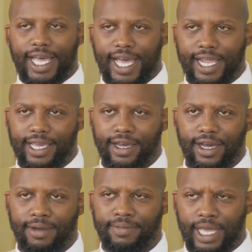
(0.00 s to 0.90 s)

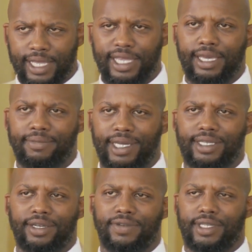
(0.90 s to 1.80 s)
I think of
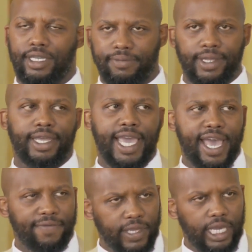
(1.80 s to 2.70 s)
myself as a community
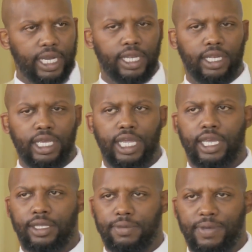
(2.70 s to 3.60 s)
advocate and
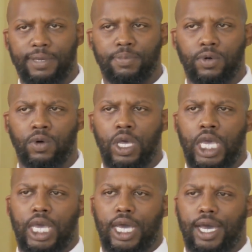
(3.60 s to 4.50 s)
leading the people.
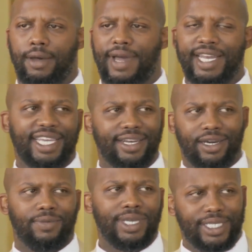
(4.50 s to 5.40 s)
I didn't
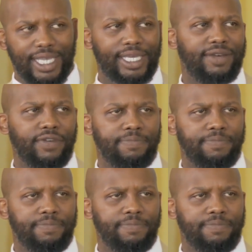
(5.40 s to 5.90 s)
always think of